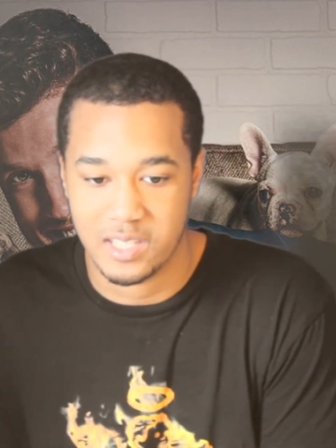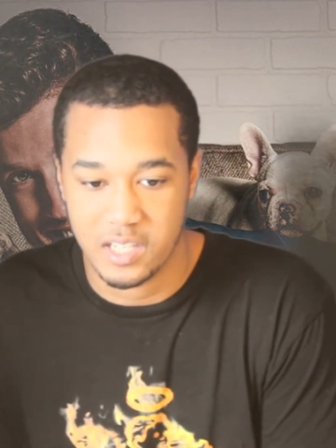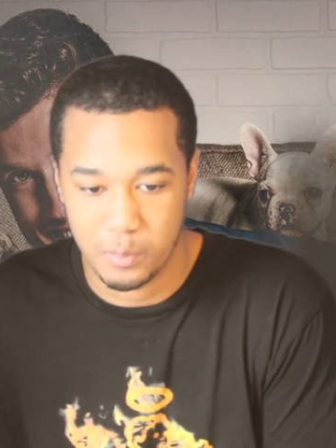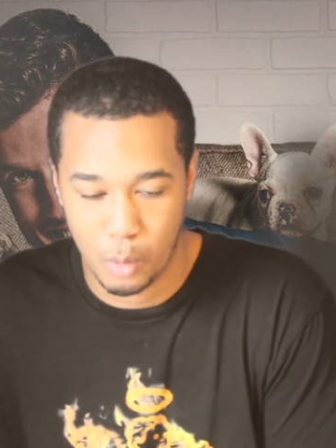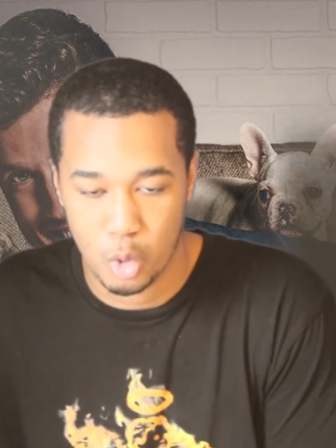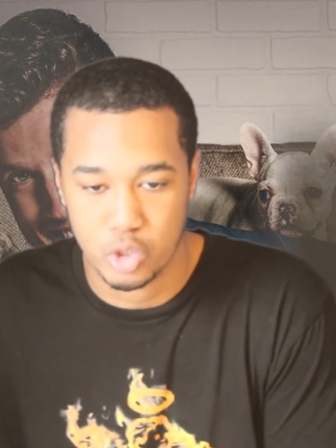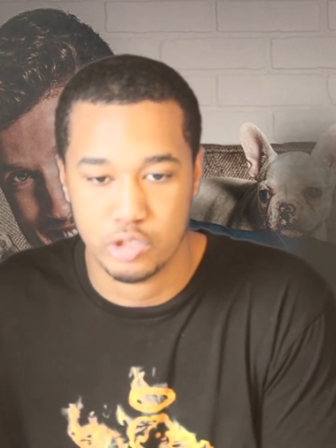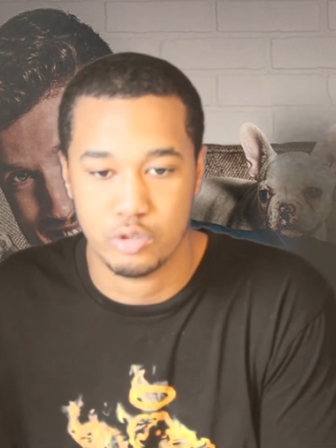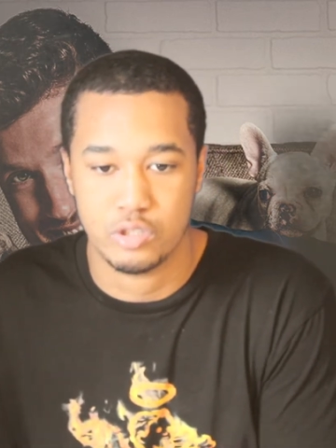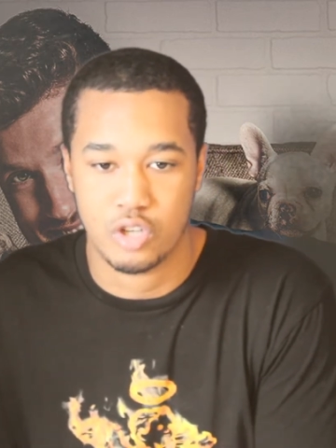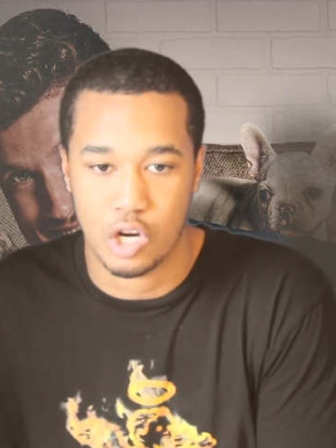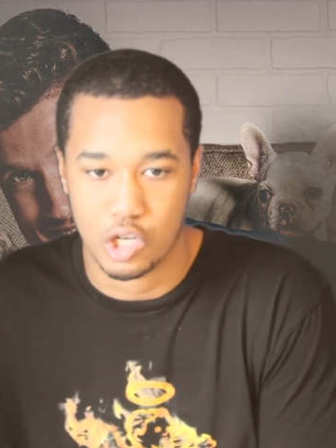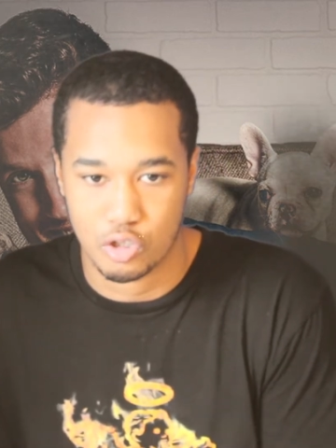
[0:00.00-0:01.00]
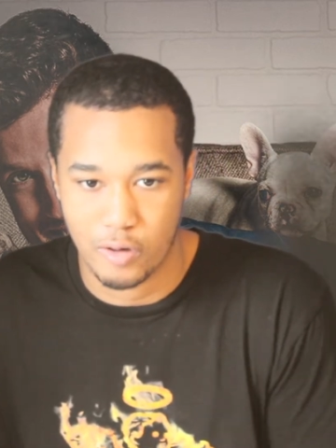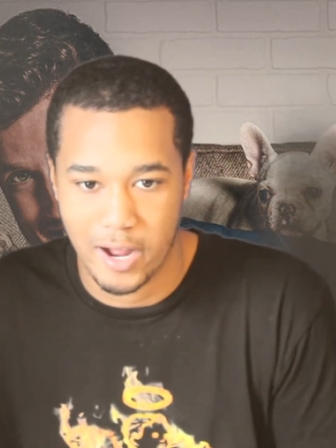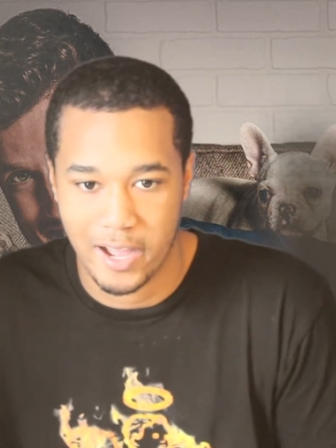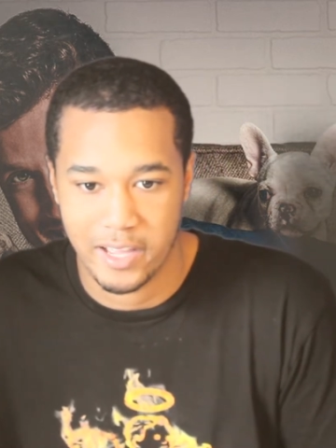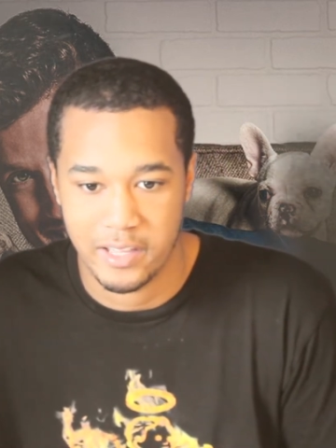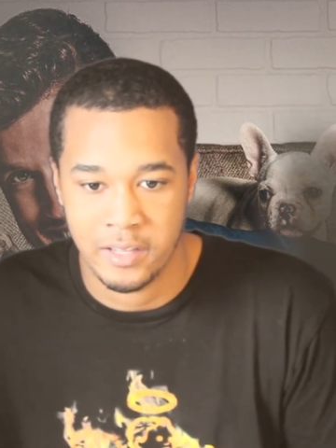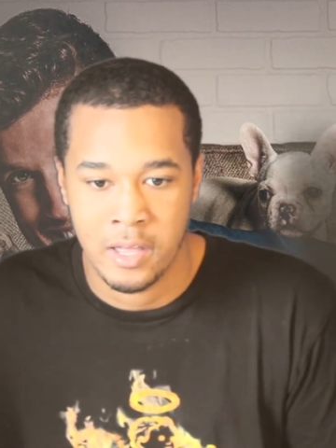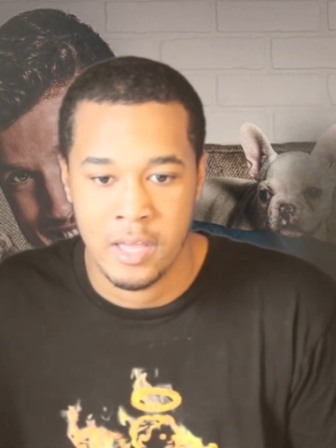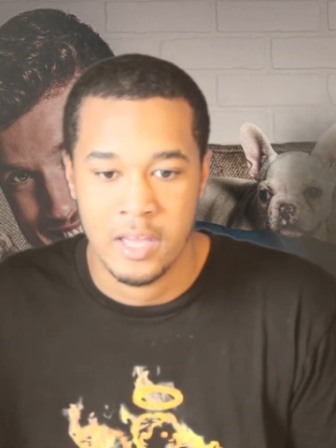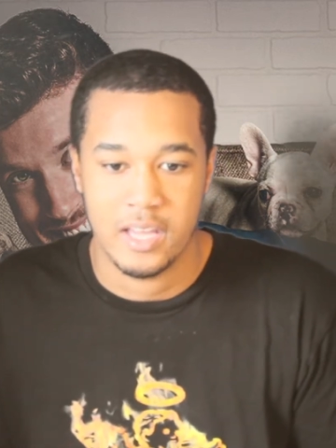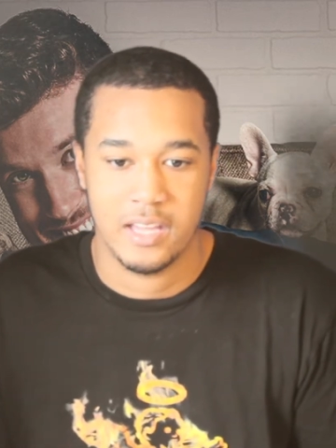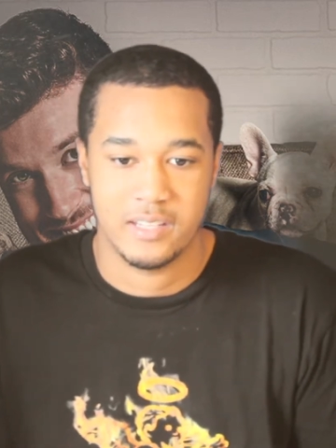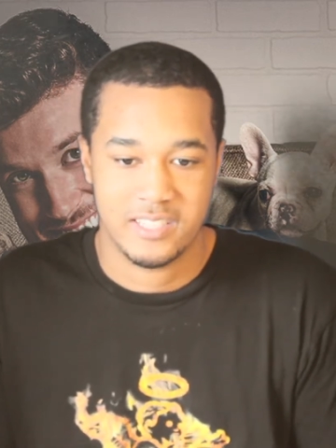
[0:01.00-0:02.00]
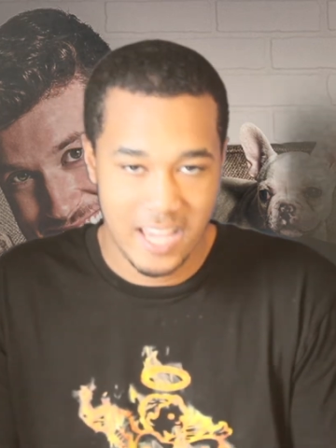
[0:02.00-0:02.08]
to get emotional, start crying, and